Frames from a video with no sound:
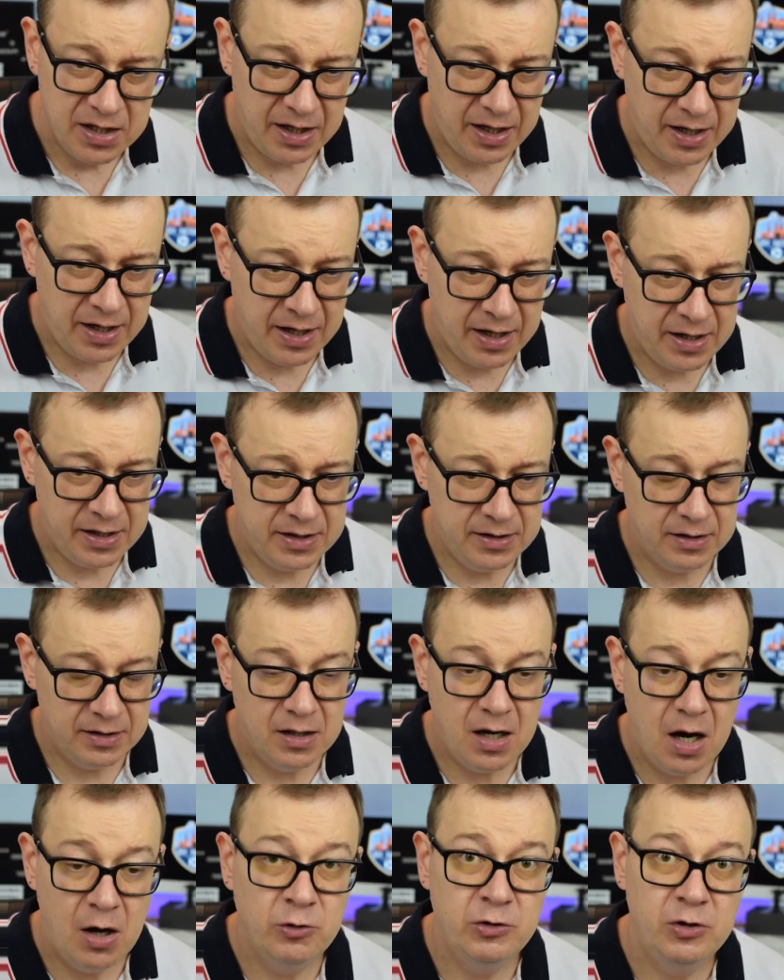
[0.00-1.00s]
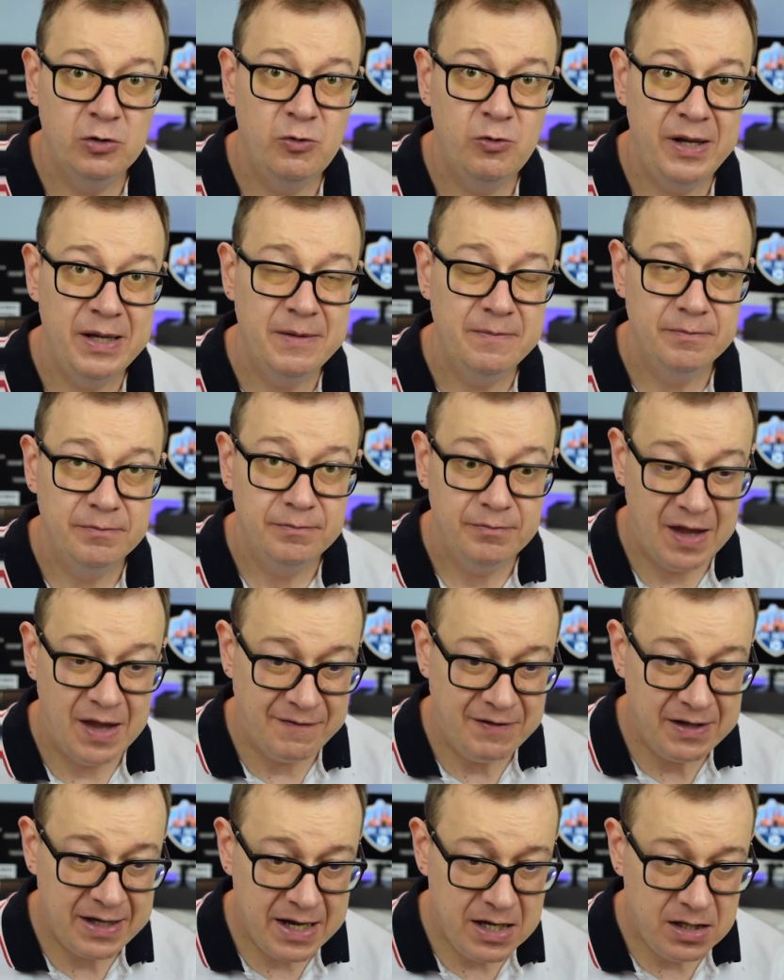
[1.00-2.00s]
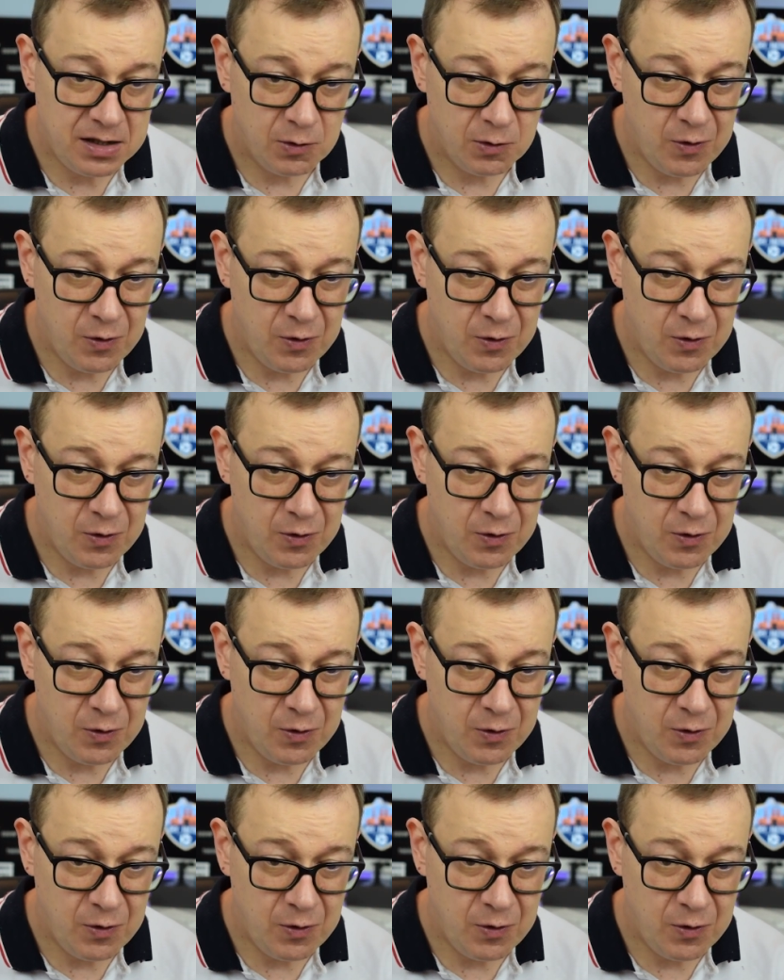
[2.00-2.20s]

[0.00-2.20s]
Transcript: And uh, how do we navigate?